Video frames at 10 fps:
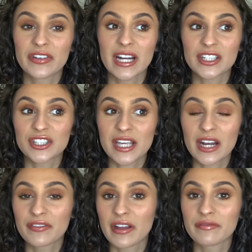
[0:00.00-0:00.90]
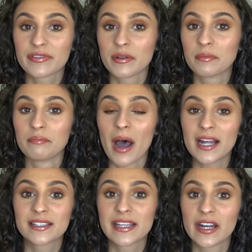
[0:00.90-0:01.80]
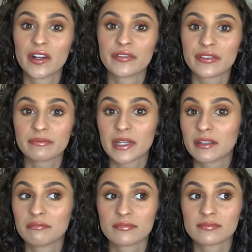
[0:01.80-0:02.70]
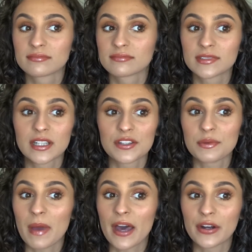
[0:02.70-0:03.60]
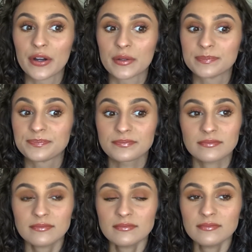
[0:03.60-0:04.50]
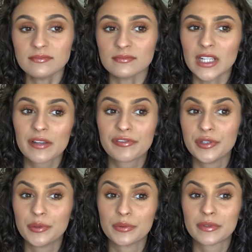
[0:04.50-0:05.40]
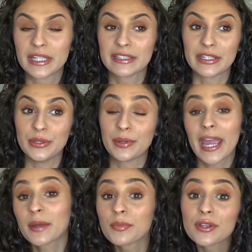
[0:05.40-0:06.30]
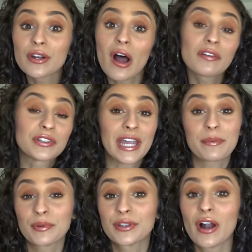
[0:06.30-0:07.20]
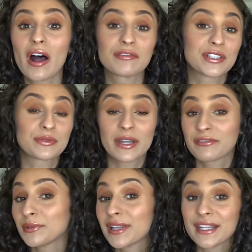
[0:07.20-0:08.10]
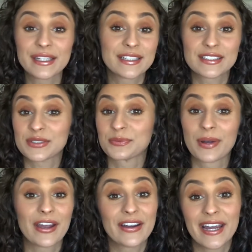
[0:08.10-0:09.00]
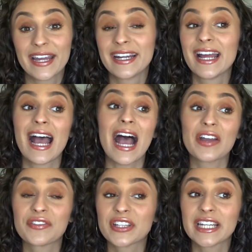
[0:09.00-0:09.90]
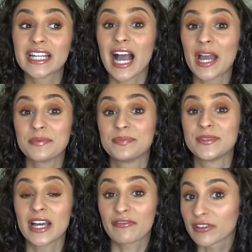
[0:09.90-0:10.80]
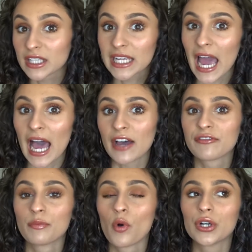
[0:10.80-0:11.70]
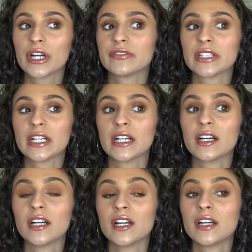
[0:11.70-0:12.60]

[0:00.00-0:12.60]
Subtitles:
of it. I just kind of have the mindset of it doesn't matter if you think that you can pull it off or can't pull it off. Just if you like it, just wear it. I feel like I definitely have more of a